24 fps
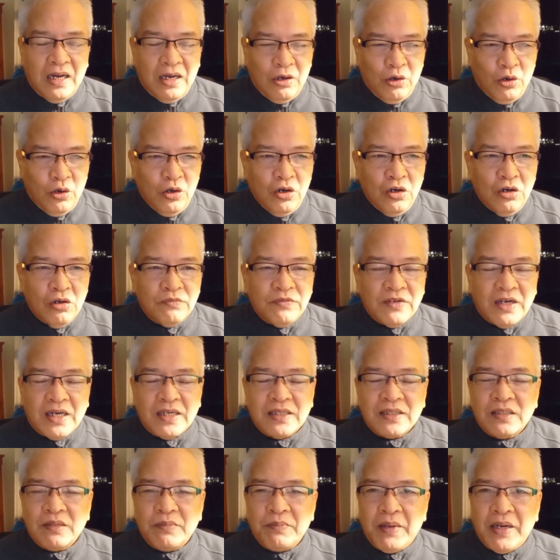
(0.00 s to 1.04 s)
all of
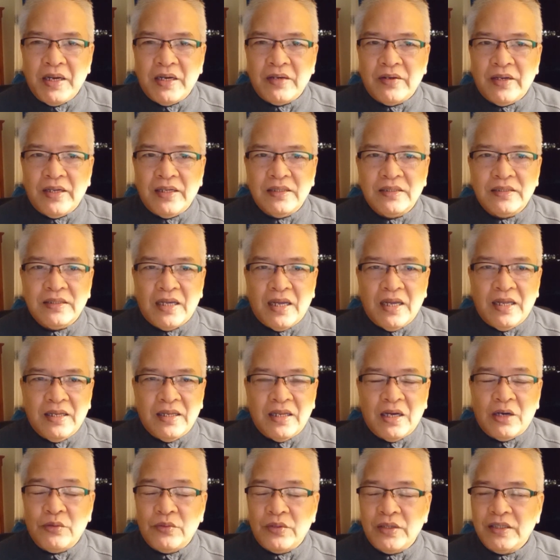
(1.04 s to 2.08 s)
us parents and
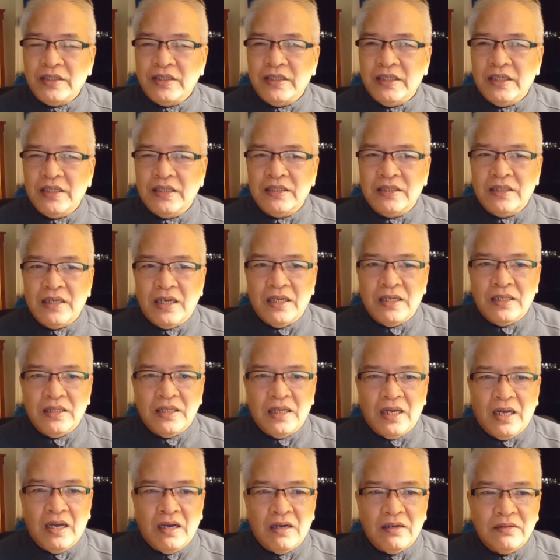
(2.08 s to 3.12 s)
our children
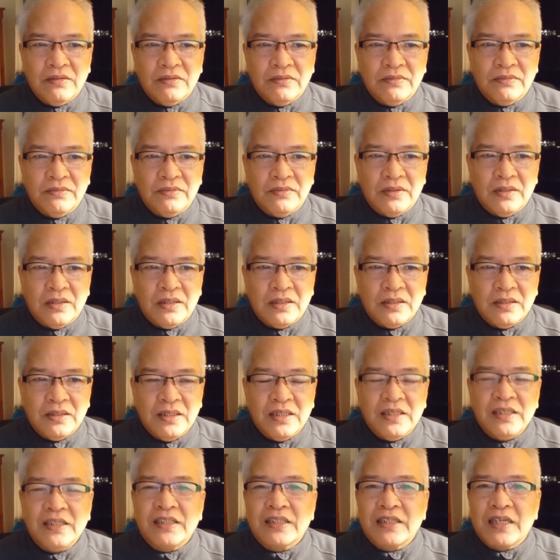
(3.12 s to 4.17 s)
have
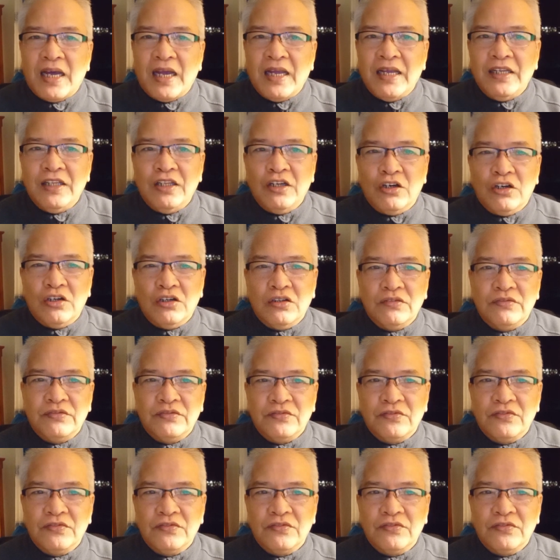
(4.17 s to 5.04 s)
their side of